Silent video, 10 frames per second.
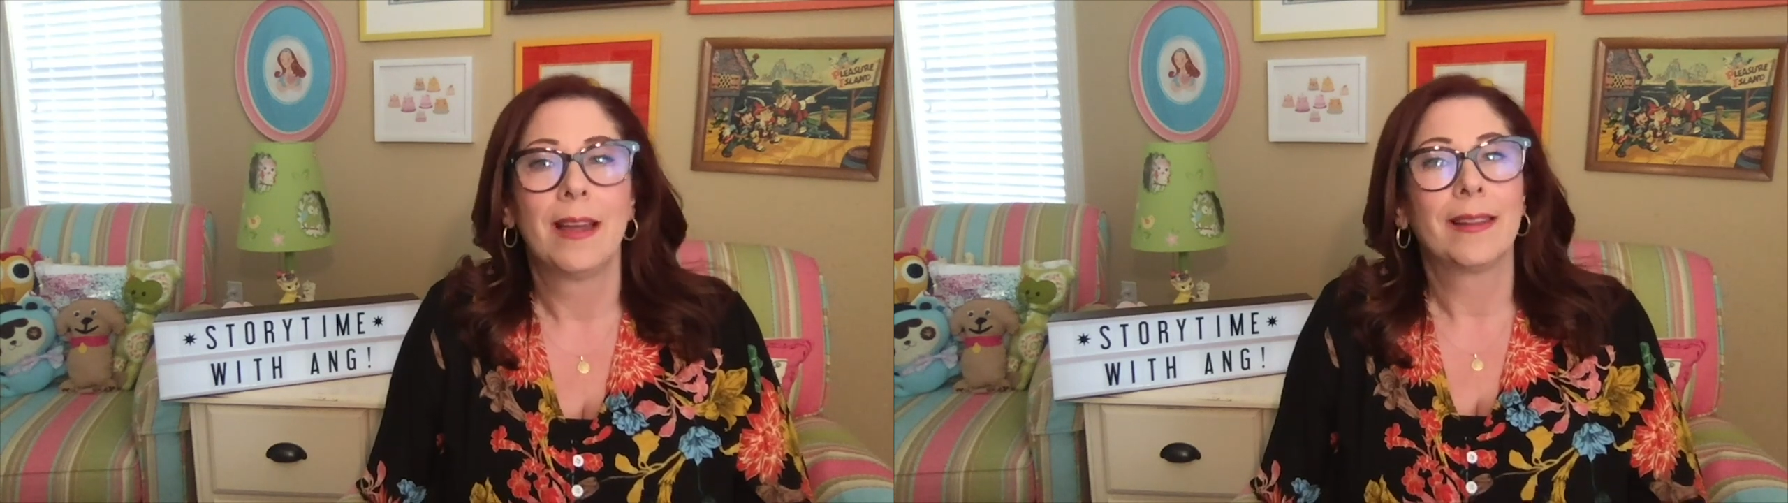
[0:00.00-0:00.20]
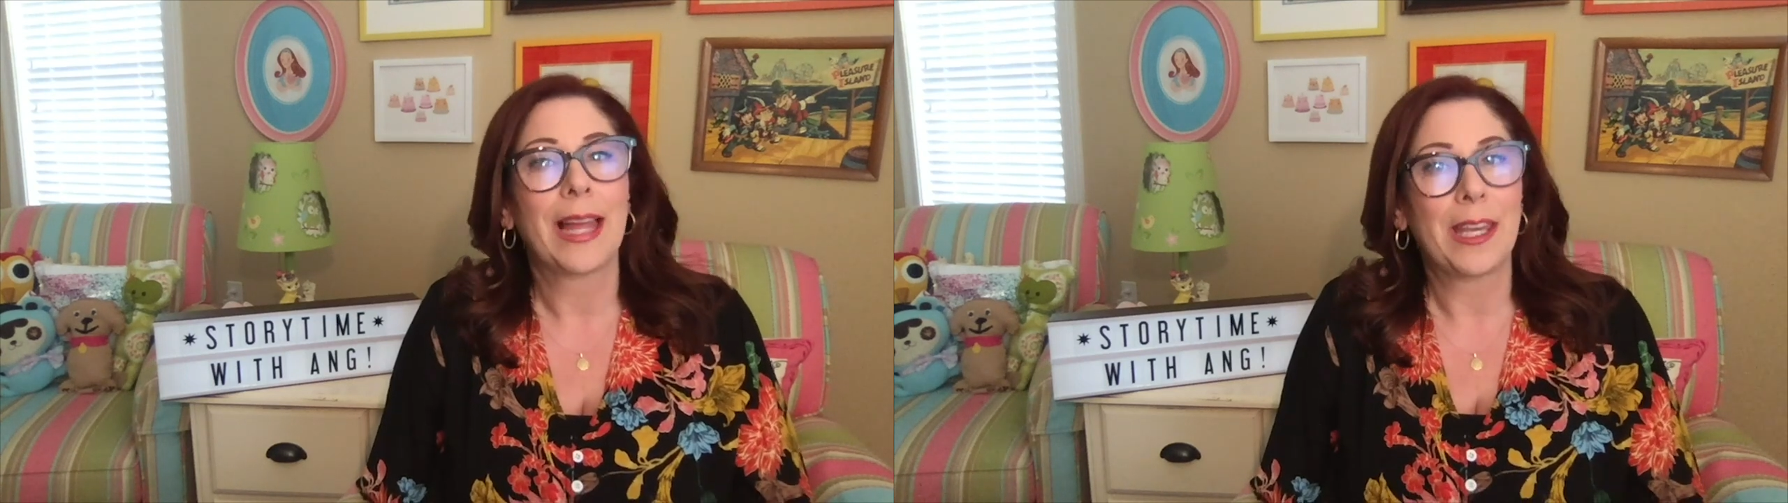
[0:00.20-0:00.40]

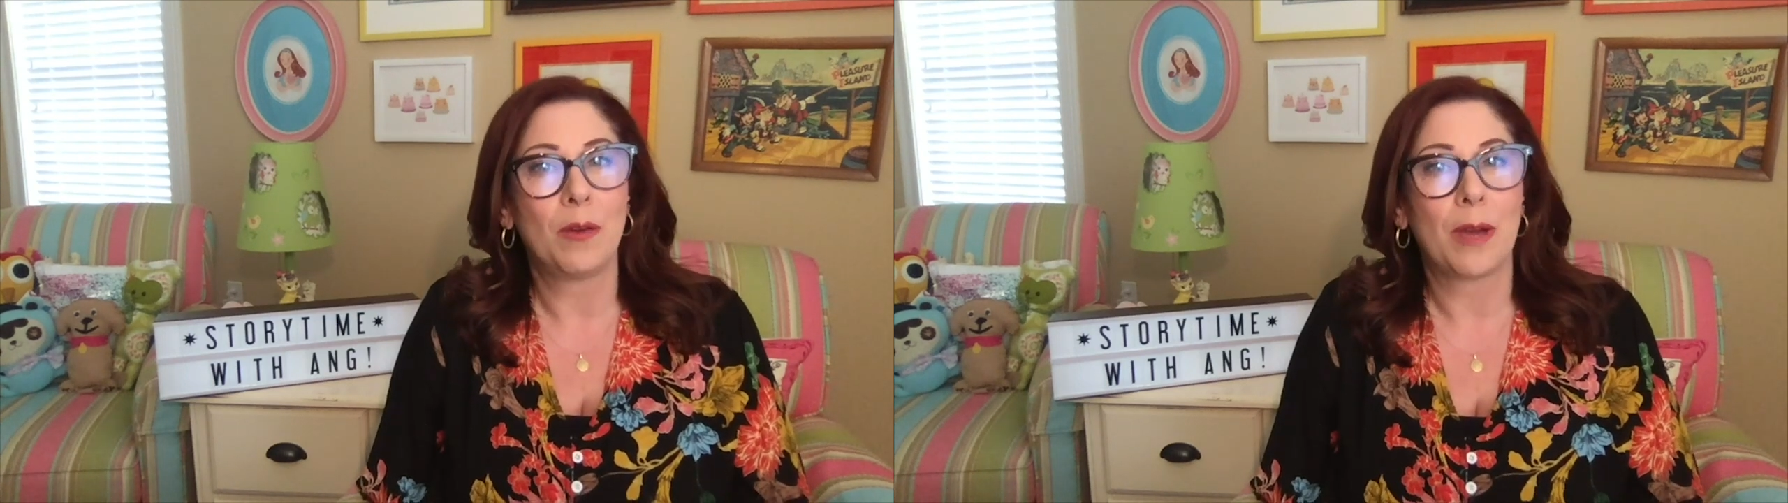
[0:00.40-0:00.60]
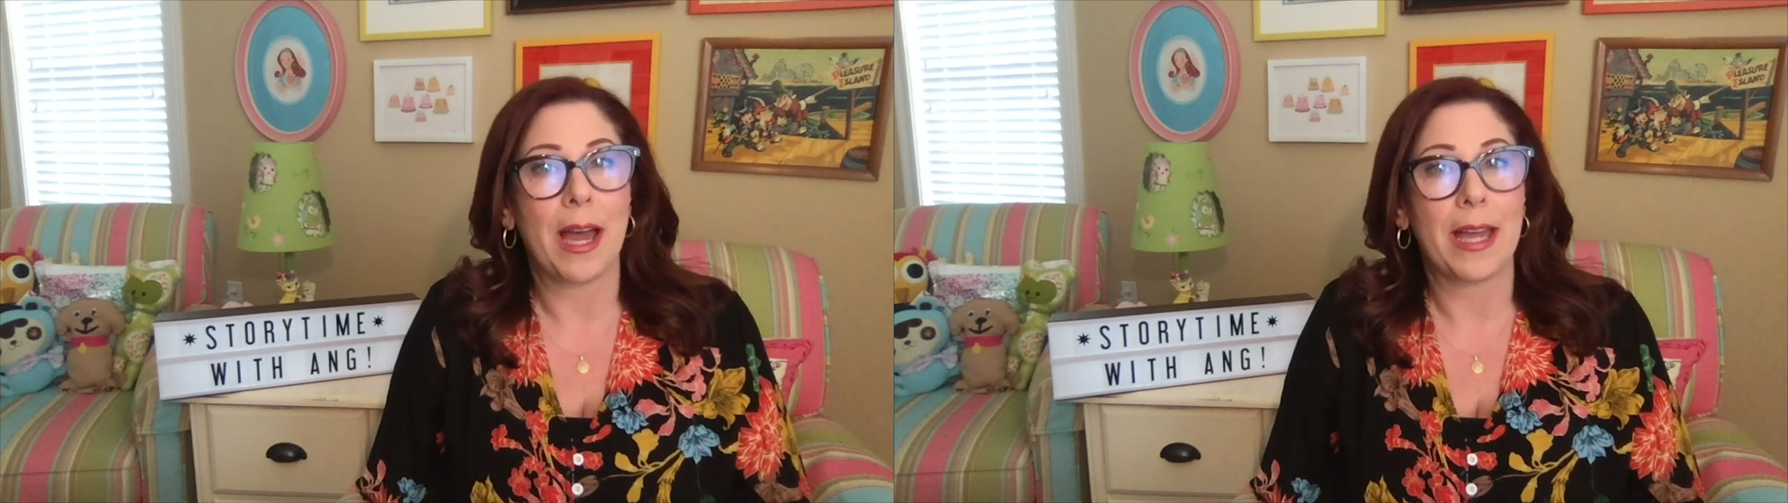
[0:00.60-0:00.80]
Like
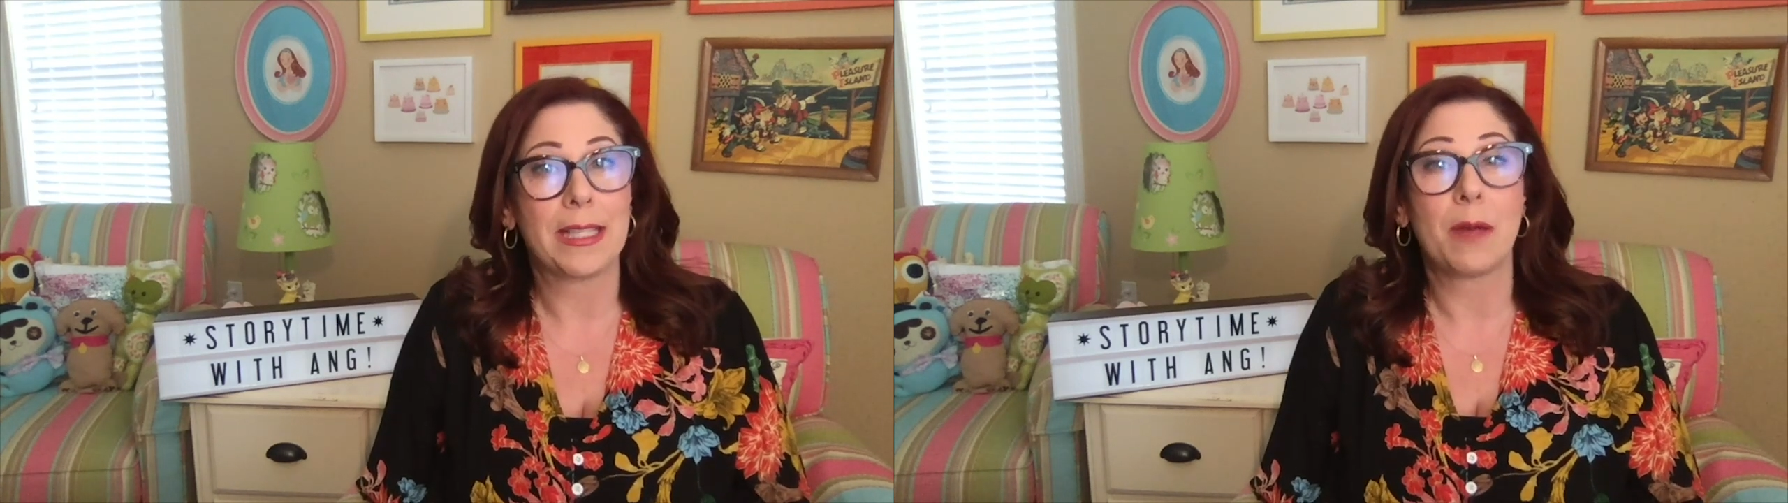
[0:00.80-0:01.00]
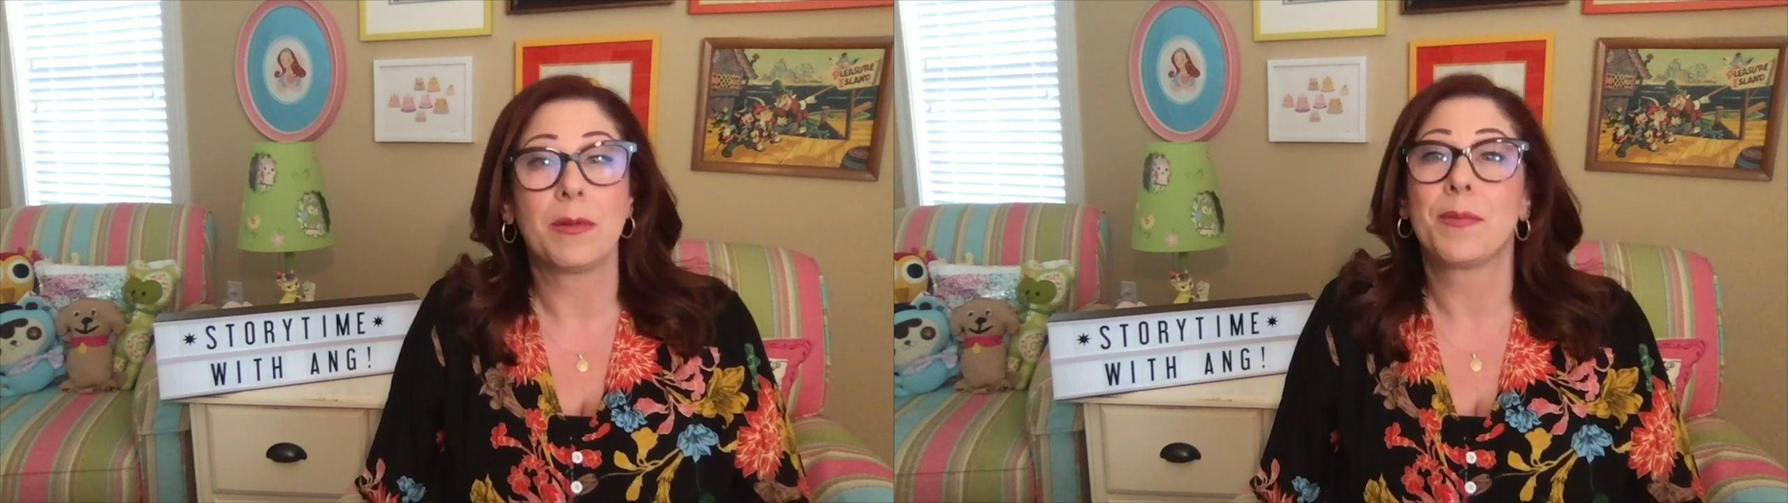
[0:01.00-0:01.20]
you guys,
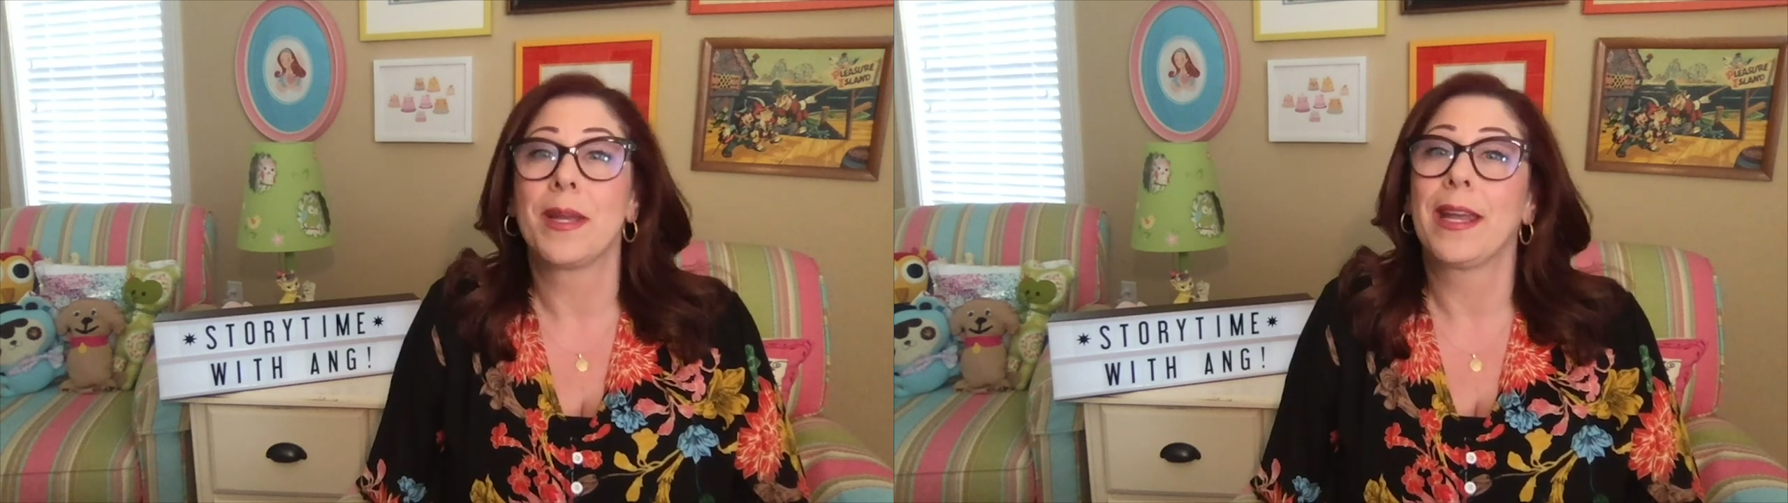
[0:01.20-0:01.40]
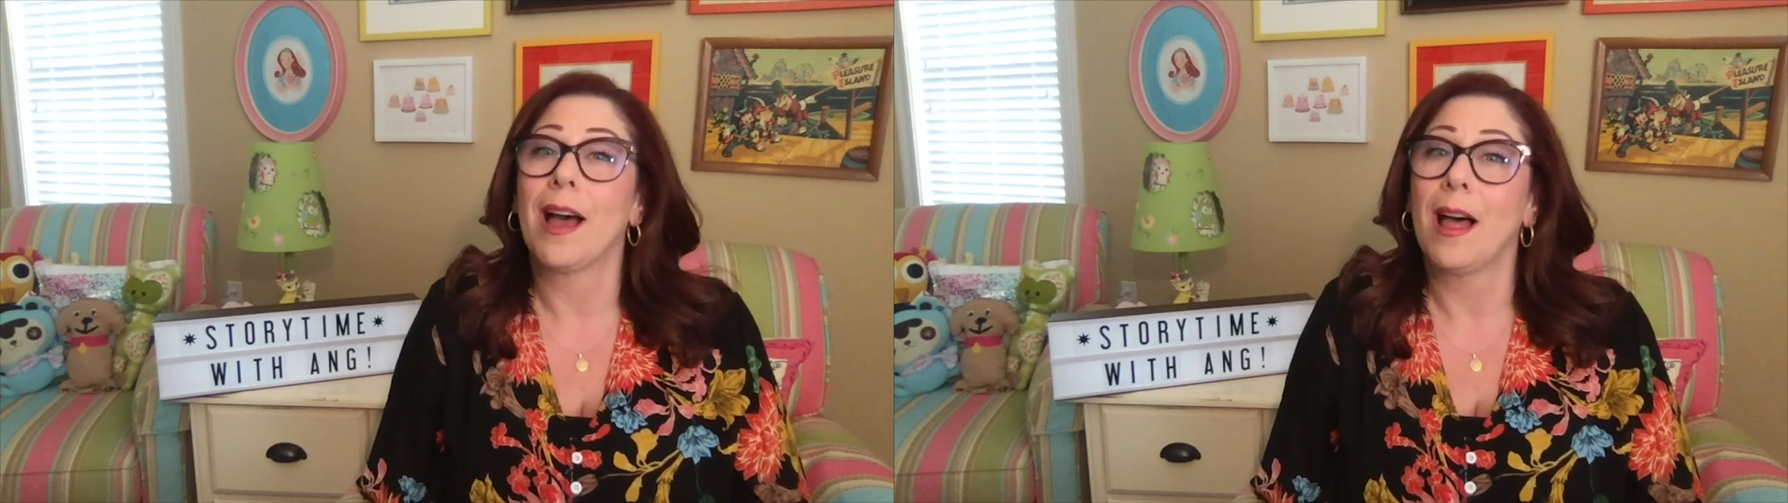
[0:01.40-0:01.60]
I'm
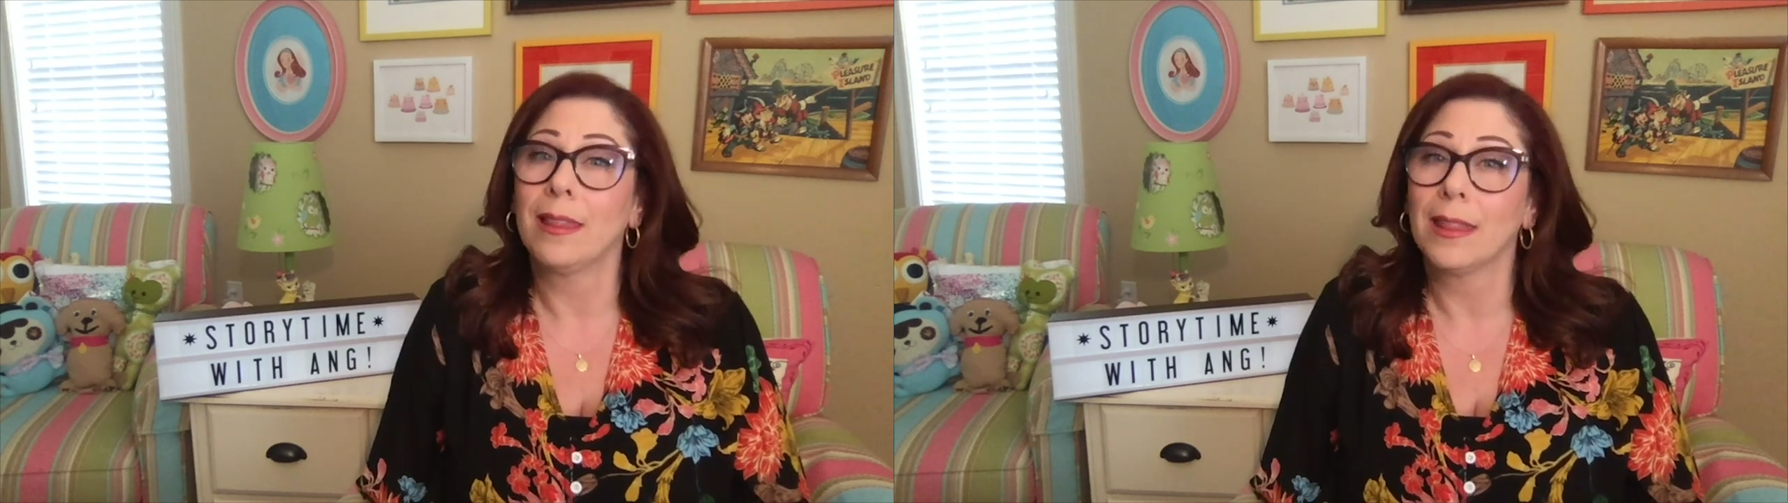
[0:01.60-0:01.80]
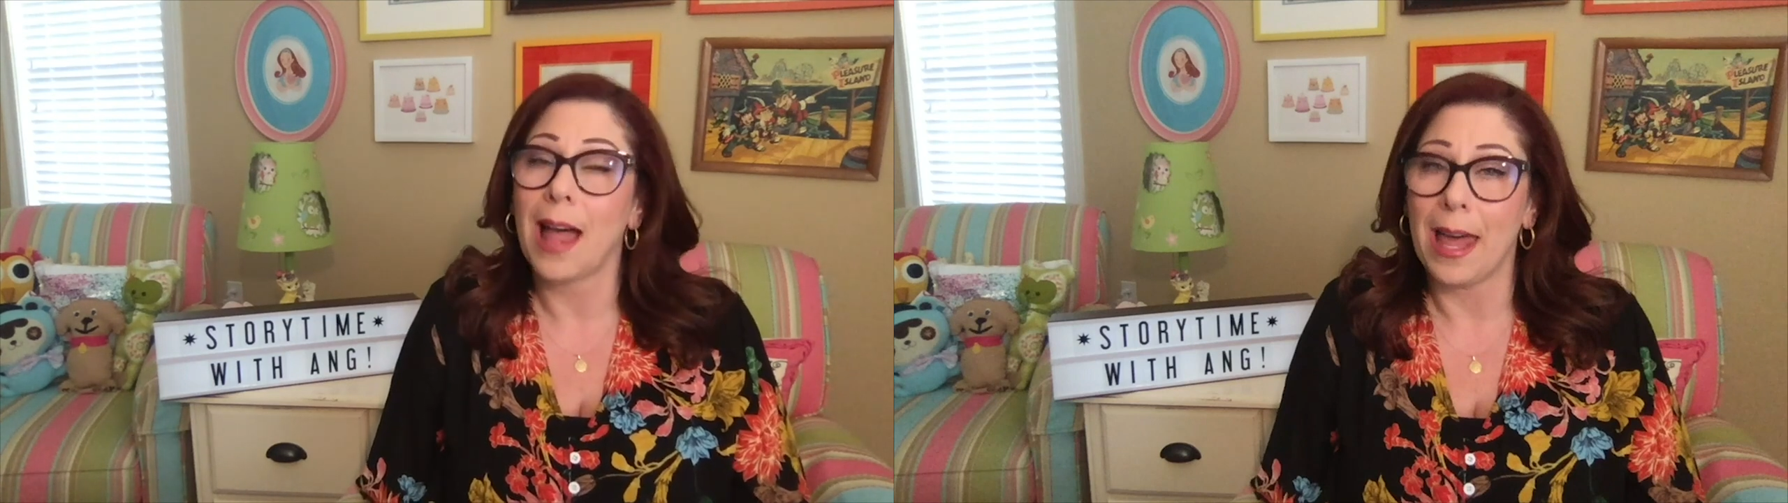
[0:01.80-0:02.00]
spending a
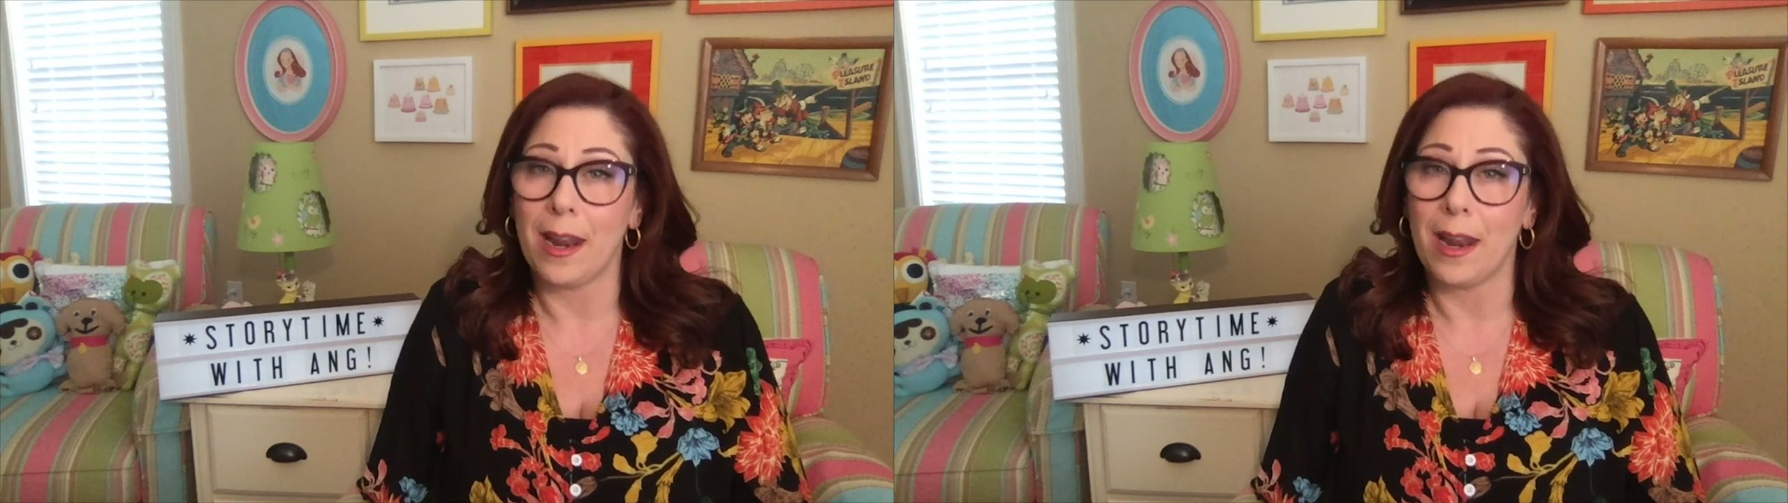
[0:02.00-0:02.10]
lot